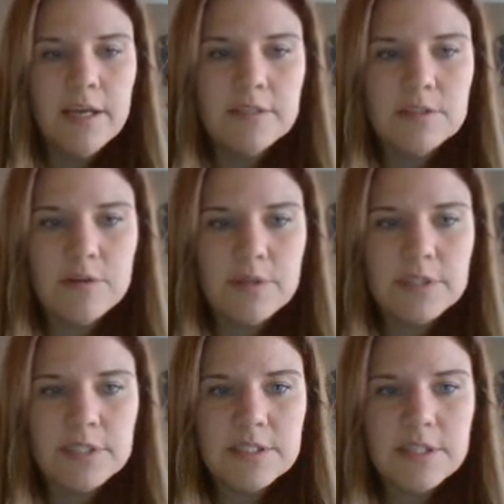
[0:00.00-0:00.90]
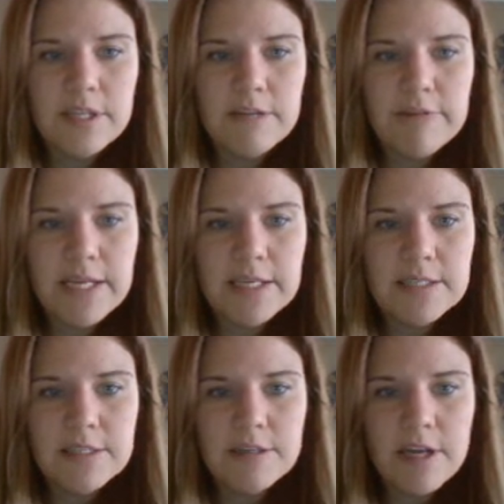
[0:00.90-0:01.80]
So it says that they
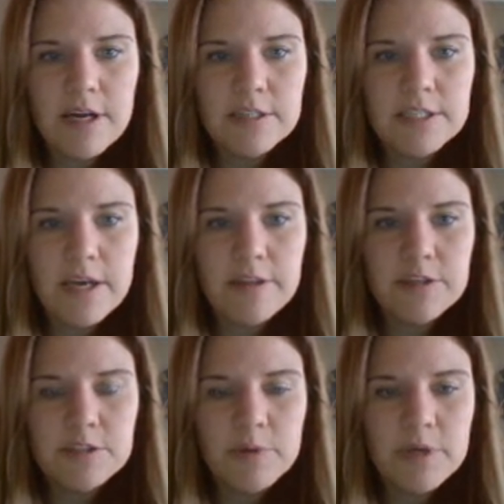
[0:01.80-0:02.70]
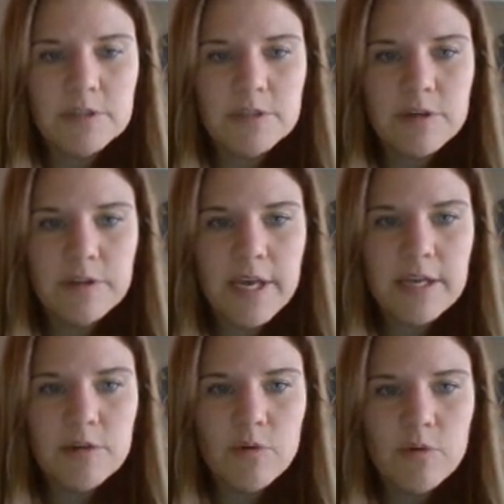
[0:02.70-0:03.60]
raise their young together. So we're going to circle that
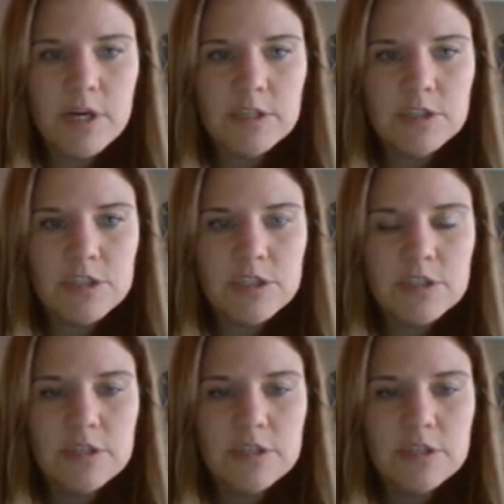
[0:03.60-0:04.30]
in orange.